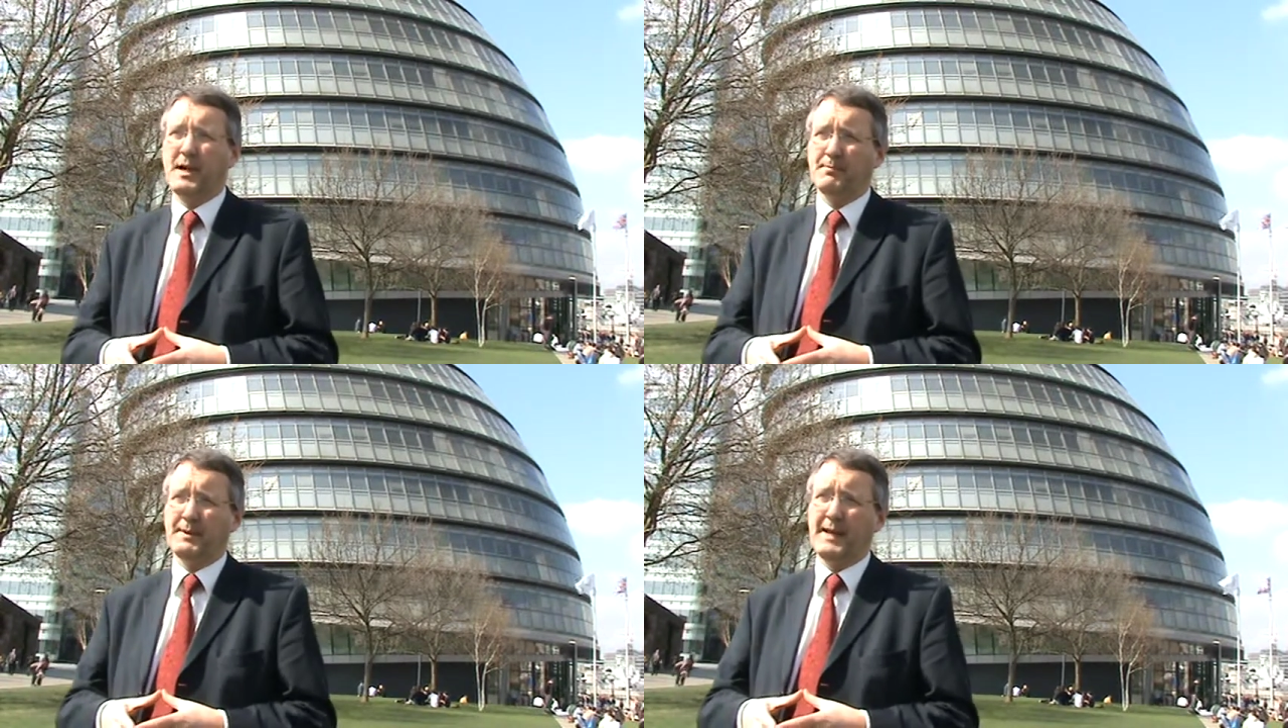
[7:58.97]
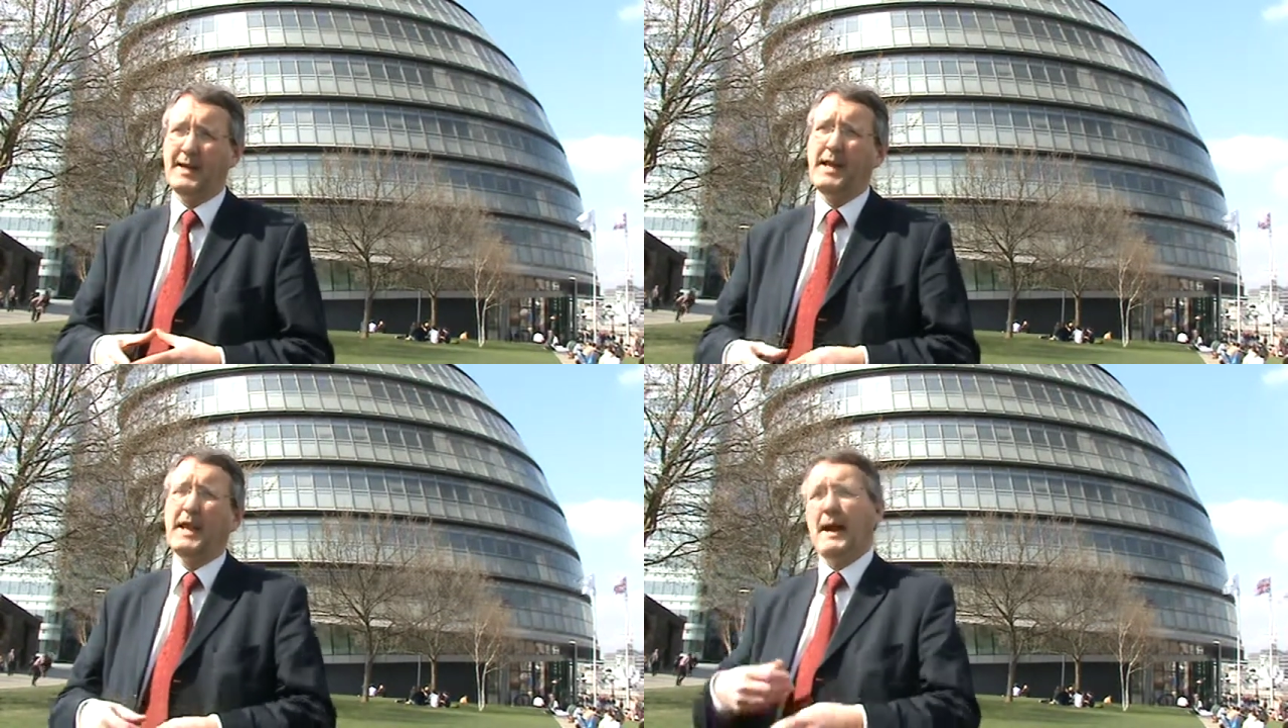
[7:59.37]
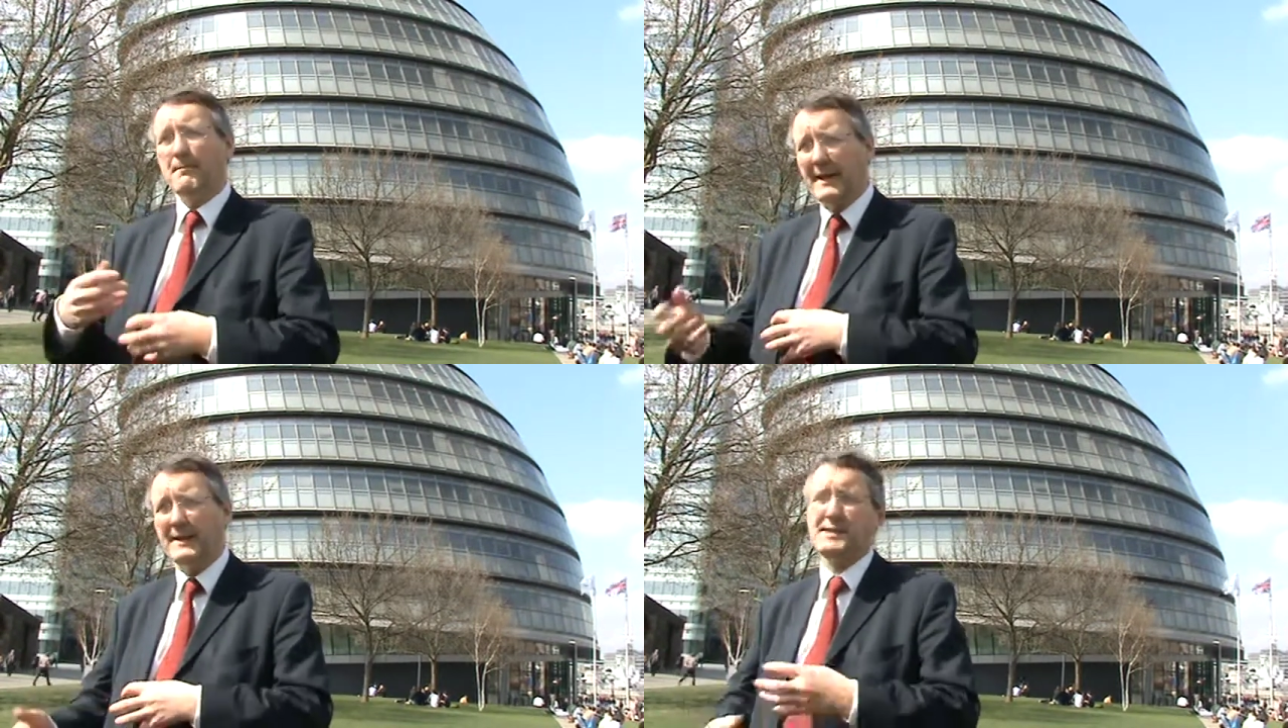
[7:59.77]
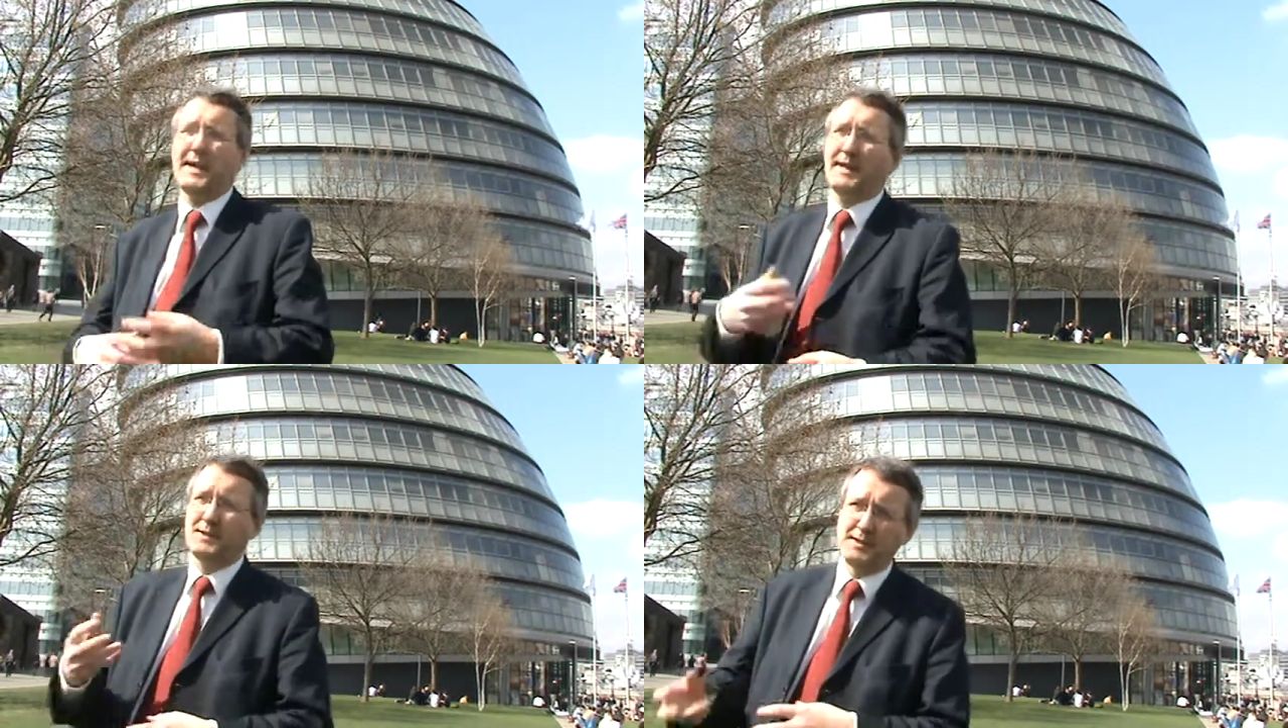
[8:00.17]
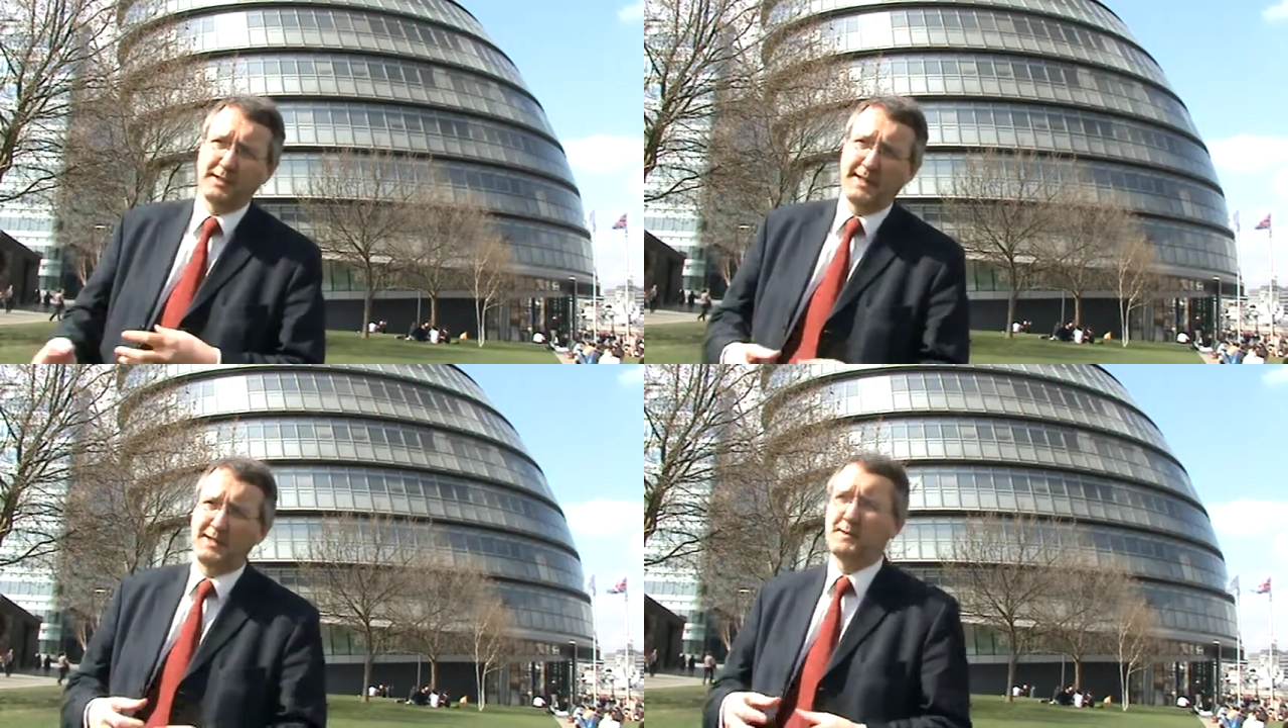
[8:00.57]
company and maintained
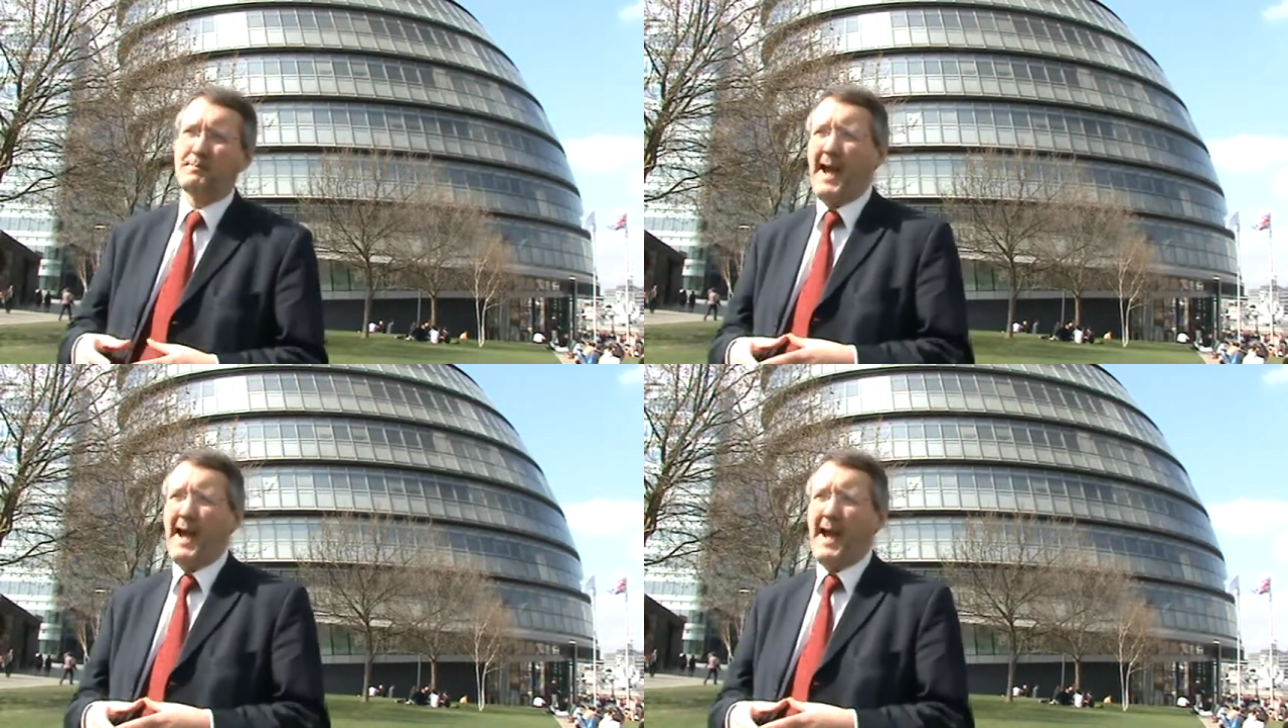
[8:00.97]
and leased